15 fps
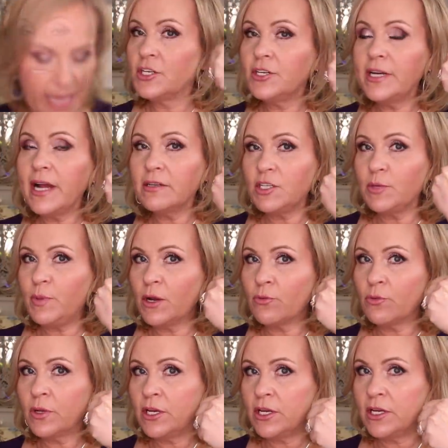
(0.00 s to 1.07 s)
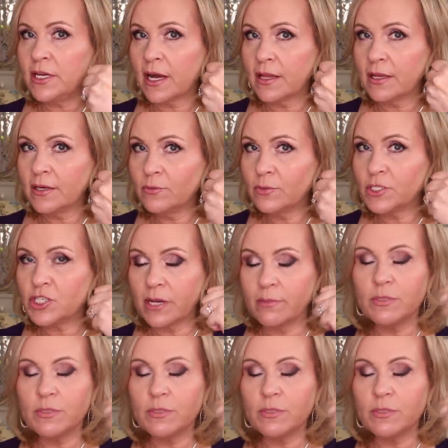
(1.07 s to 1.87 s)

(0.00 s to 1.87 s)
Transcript: and turned out to be a really good color, which I'm